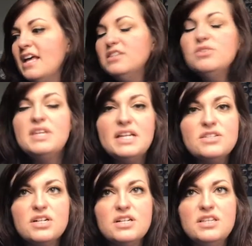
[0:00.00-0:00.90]
And so then I
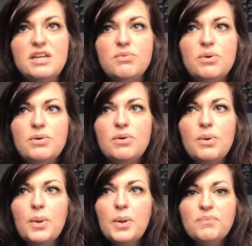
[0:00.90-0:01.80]
started to think, well,
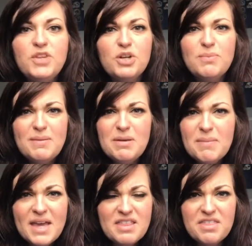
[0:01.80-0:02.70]
you know, maybe
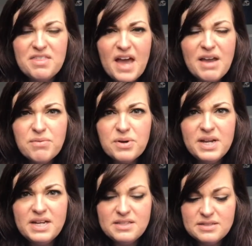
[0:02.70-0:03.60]
my
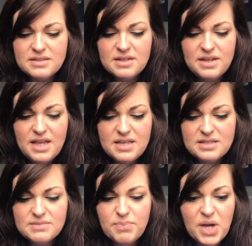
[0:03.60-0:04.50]
thyroid is,
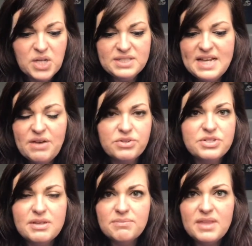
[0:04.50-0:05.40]
is bogged down or
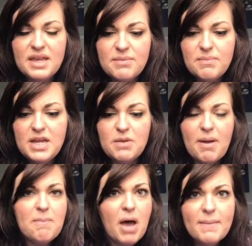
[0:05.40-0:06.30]
something. You know,
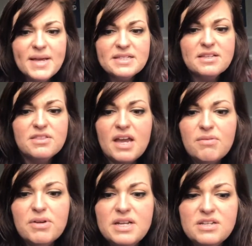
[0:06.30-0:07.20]
my mom has a
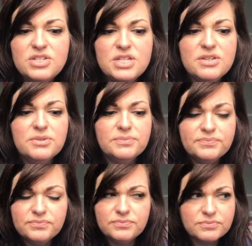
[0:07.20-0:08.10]
thyroid issue.
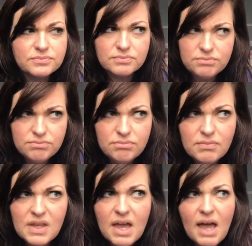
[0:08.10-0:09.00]

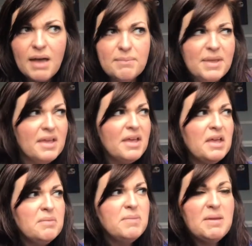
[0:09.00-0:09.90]
Um,
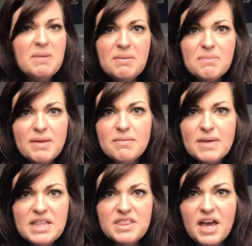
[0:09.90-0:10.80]
maybe, maybe
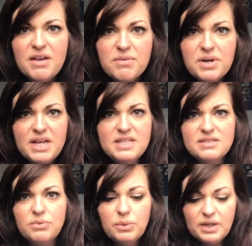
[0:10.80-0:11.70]
my thyroid
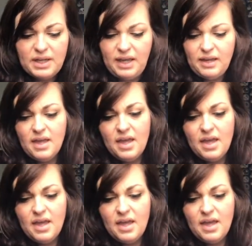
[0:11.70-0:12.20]
isn't working